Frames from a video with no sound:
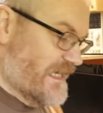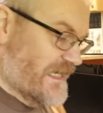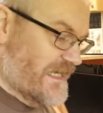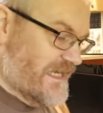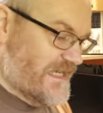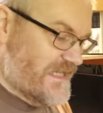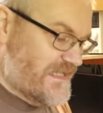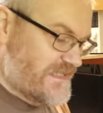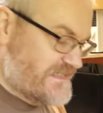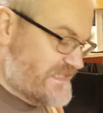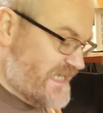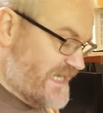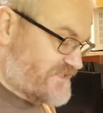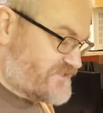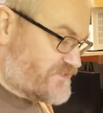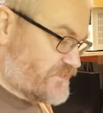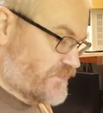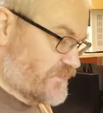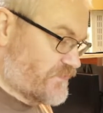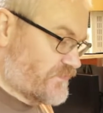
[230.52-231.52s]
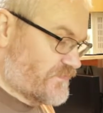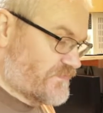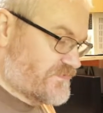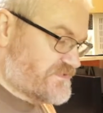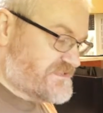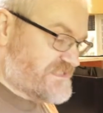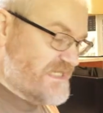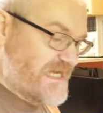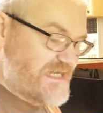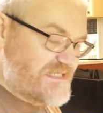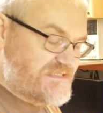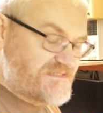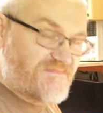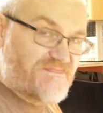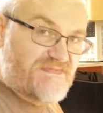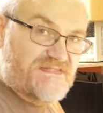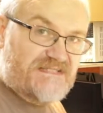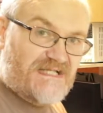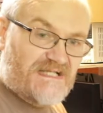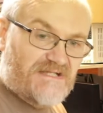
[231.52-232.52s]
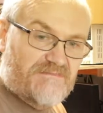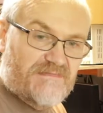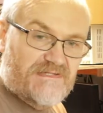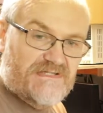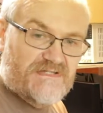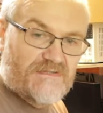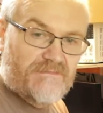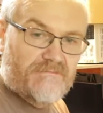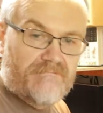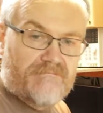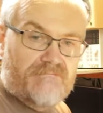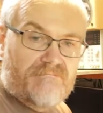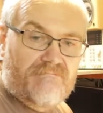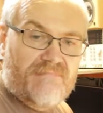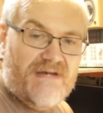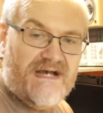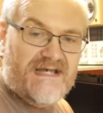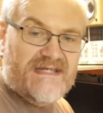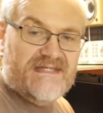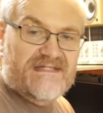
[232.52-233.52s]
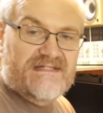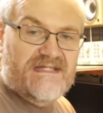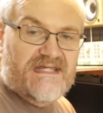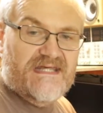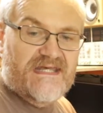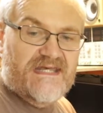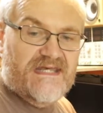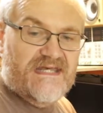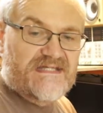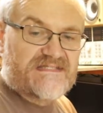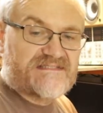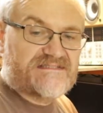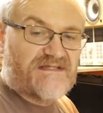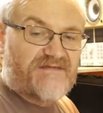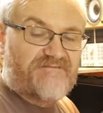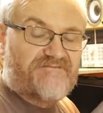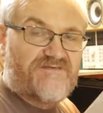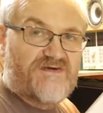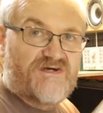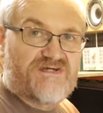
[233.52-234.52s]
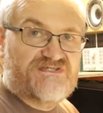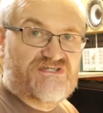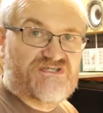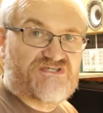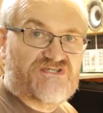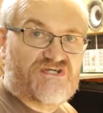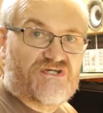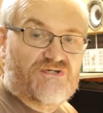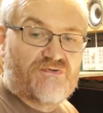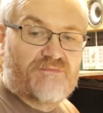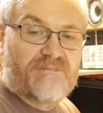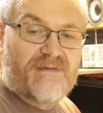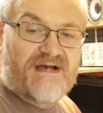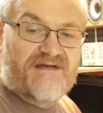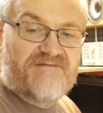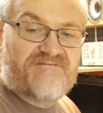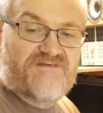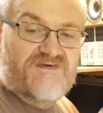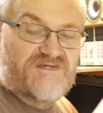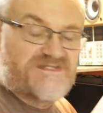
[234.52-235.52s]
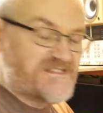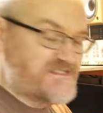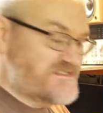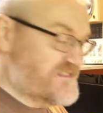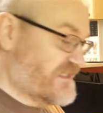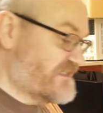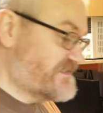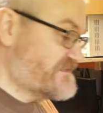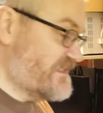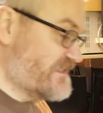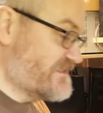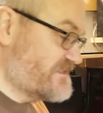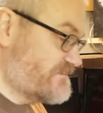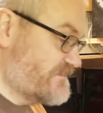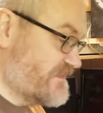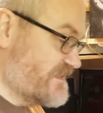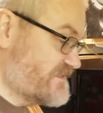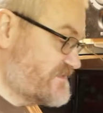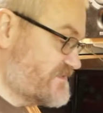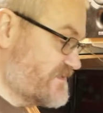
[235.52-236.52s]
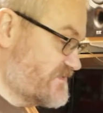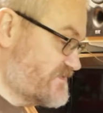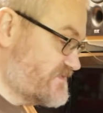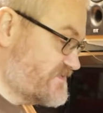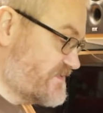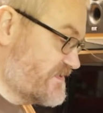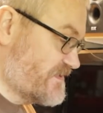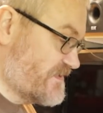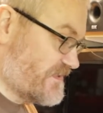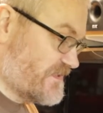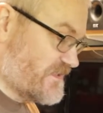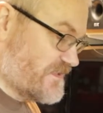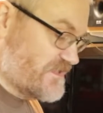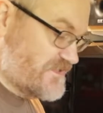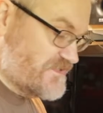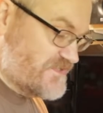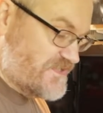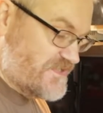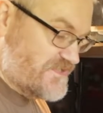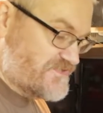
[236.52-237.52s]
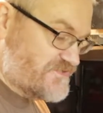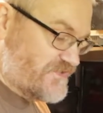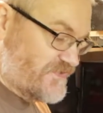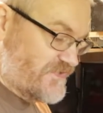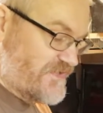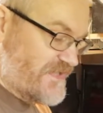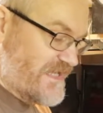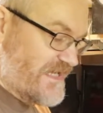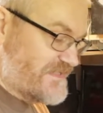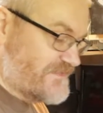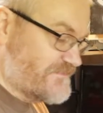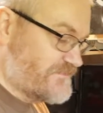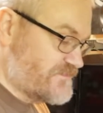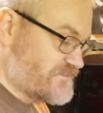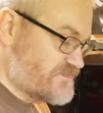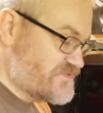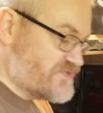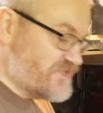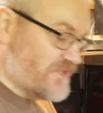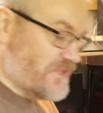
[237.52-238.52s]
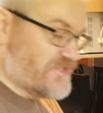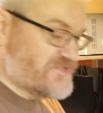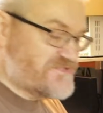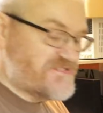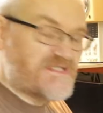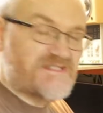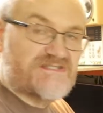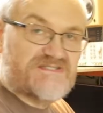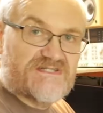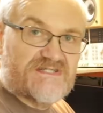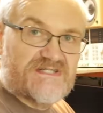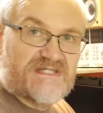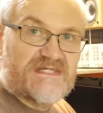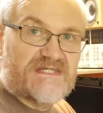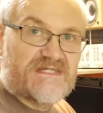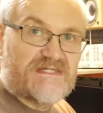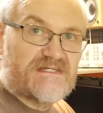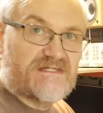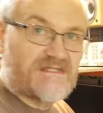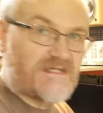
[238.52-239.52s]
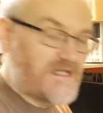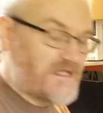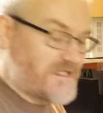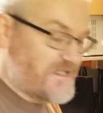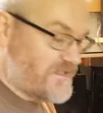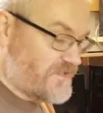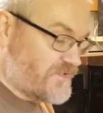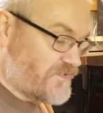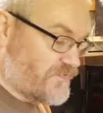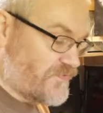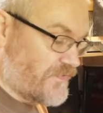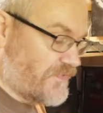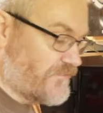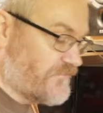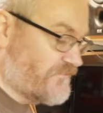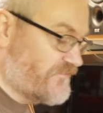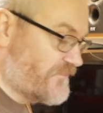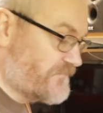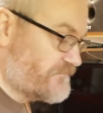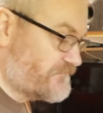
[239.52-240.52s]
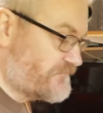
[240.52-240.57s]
The actual size of this aluminium, mine is 32 by 36 centimeters, so that slots into the groove.